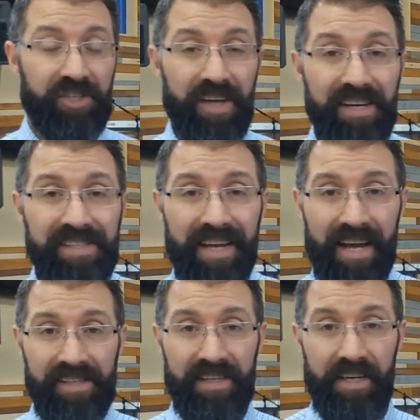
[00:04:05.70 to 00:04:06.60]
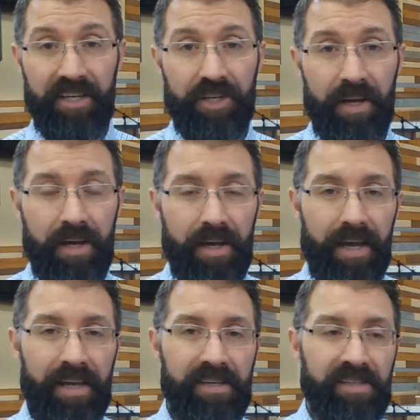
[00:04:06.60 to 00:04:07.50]
does not teach
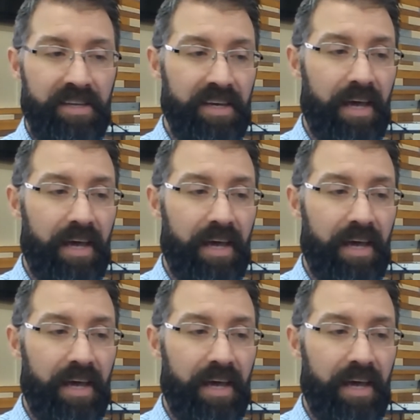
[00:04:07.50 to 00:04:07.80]
is the